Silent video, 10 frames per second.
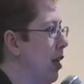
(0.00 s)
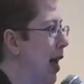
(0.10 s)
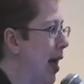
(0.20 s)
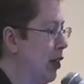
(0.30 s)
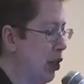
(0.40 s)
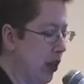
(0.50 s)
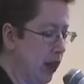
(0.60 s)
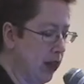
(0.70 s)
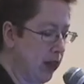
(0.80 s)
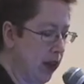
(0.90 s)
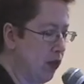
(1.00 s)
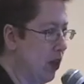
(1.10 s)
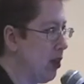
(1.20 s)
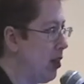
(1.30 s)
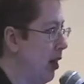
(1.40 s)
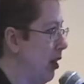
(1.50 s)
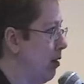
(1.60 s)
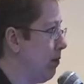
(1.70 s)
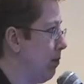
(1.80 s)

action against the FTC.